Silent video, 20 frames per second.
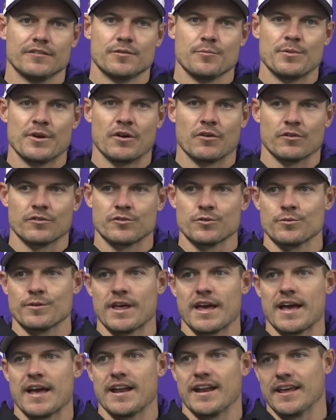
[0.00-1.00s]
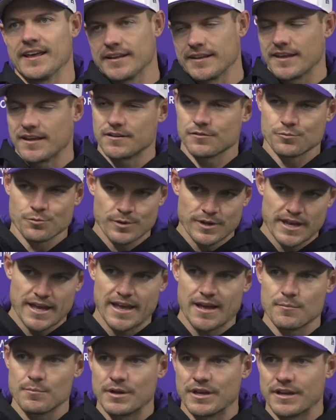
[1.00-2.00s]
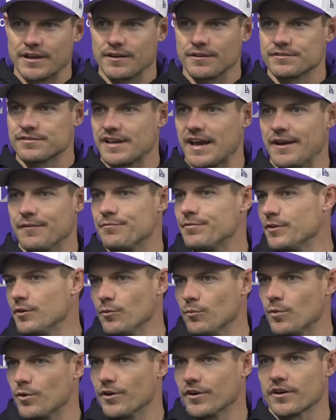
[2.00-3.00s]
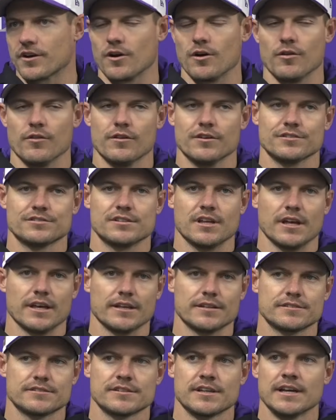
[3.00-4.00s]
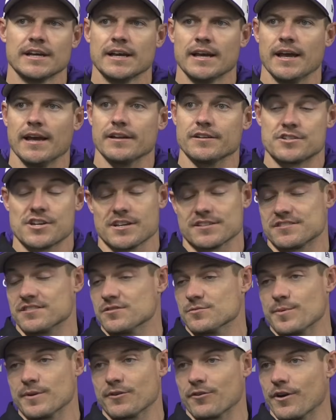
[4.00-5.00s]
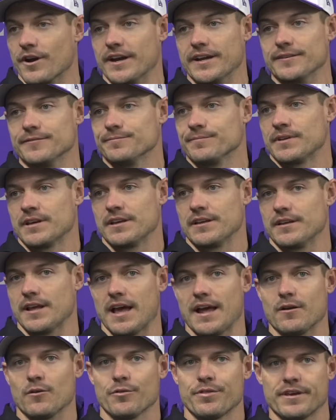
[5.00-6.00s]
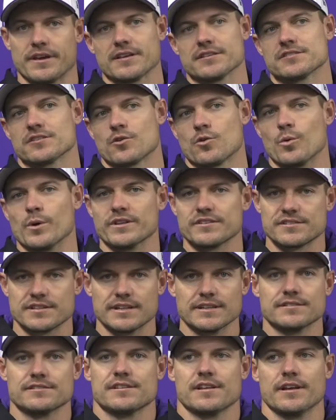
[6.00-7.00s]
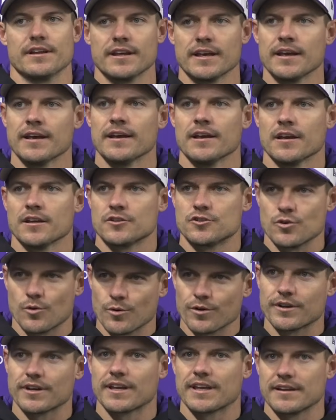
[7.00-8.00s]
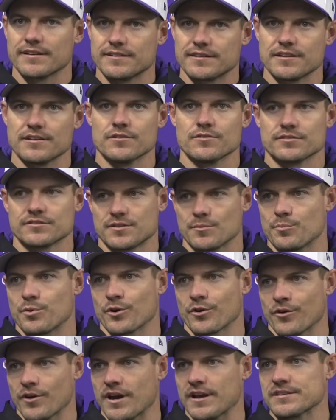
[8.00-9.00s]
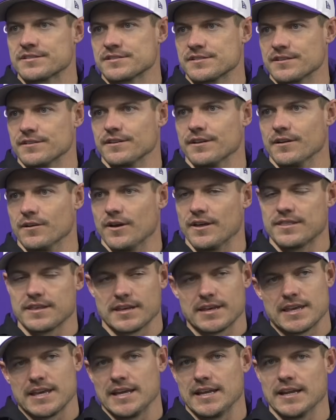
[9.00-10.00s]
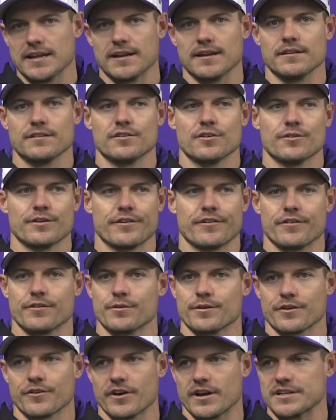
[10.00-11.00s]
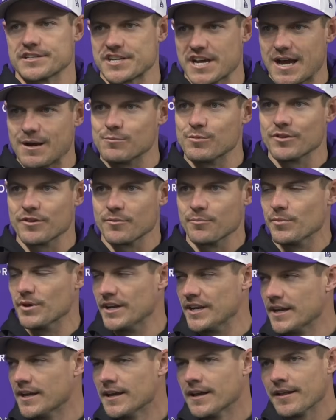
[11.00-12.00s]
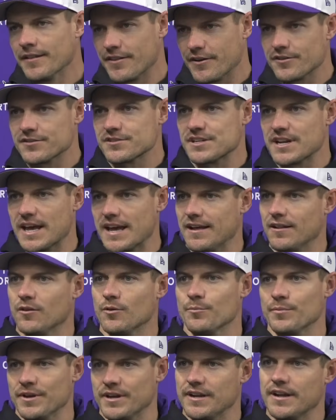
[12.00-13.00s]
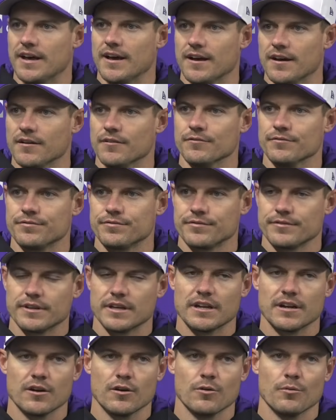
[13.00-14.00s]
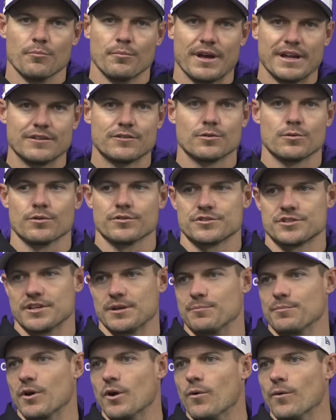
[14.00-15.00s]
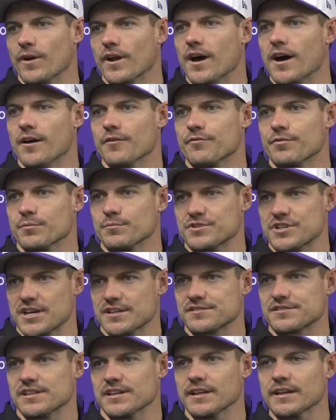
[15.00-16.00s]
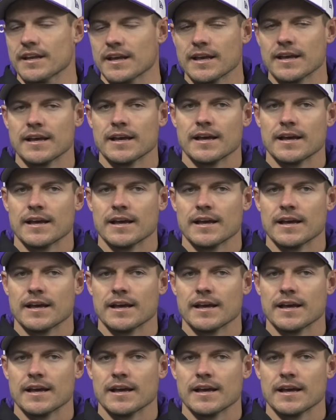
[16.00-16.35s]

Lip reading: to be able to do that and get his rehab in, side field work, all those things. And Justin's been great. I don't think it's a coincidence that Jordan continues to progress. You know, I think Keenan and Tony are doing a great job with him, but there's an element of, you know, mentorship going on from Justin